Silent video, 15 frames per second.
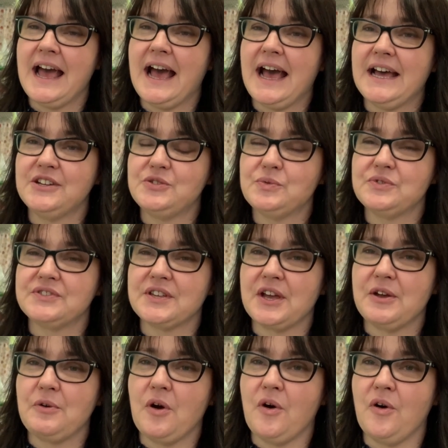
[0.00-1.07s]
and
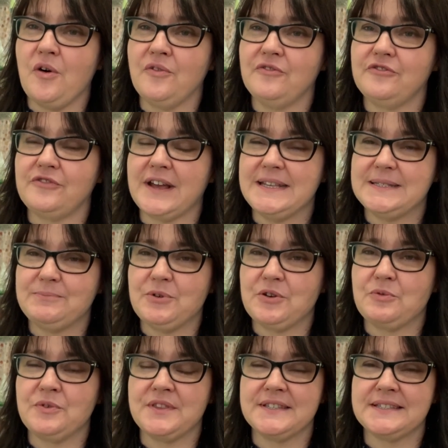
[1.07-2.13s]
also on
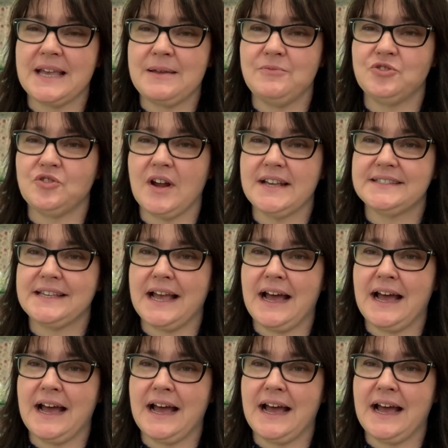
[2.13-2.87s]
Facebook with the same address